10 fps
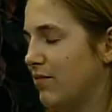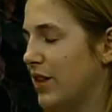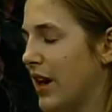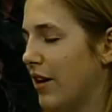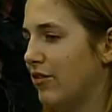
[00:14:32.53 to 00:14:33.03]

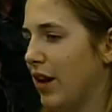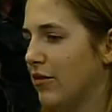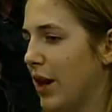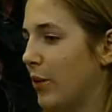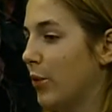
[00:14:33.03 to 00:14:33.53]
that I
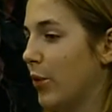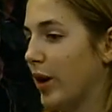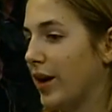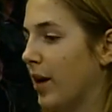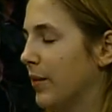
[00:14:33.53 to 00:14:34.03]
found out
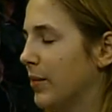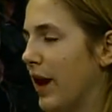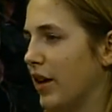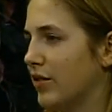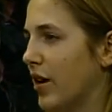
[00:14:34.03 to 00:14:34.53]
weren't coming
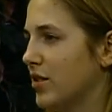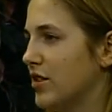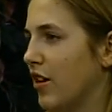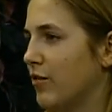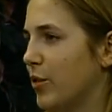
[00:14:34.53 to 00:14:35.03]
back for our
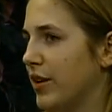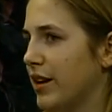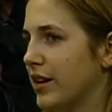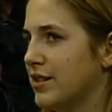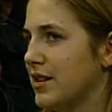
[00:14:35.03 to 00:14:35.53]
sophomore
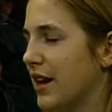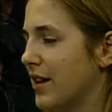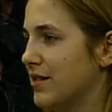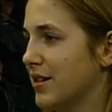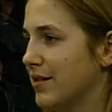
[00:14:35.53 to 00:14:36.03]
year because they
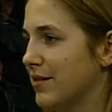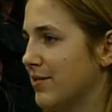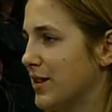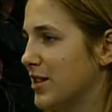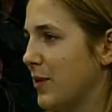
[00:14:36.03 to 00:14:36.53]
had to
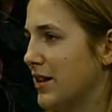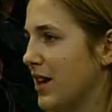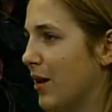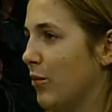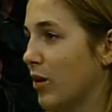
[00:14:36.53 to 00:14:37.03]
spend
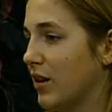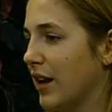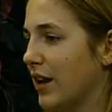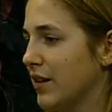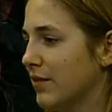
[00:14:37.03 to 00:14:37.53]
time
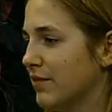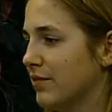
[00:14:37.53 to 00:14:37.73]
working,